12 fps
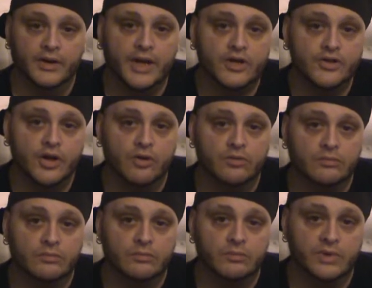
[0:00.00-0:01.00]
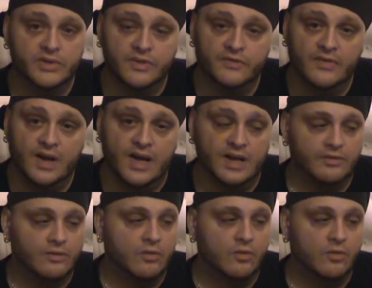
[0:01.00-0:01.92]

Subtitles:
next note is the 5.